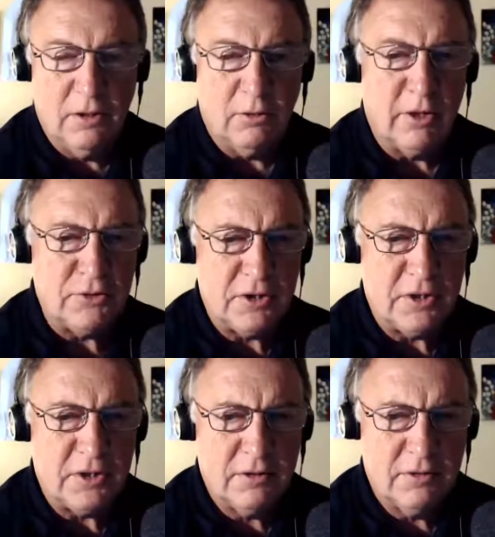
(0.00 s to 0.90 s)
Although she
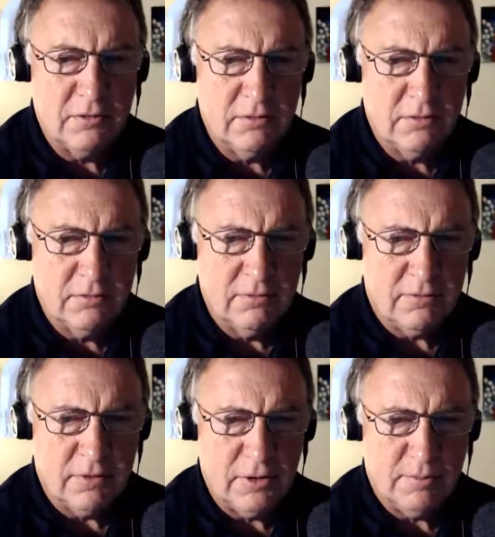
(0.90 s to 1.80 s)
did
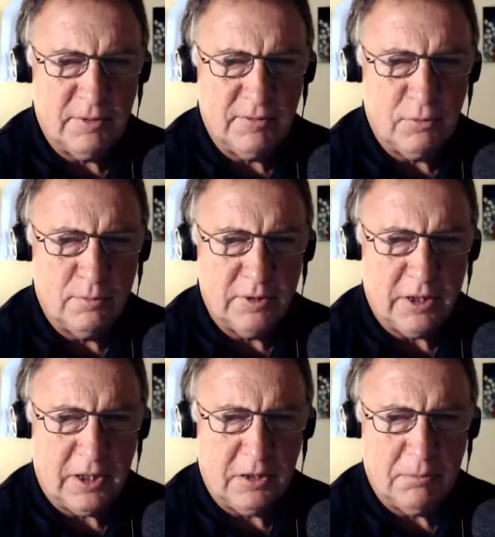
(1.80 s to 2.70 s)
freeze before but came
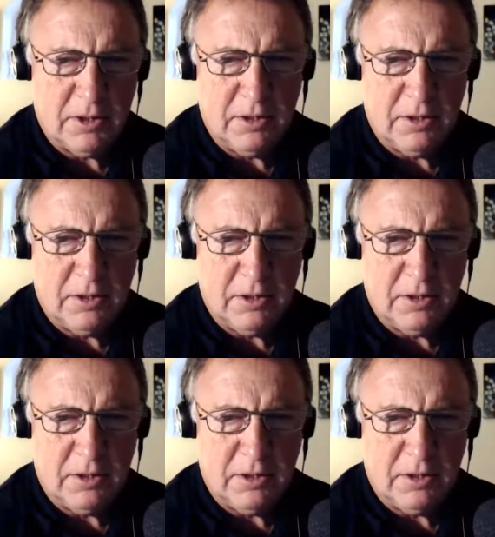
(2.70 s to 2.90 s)
back.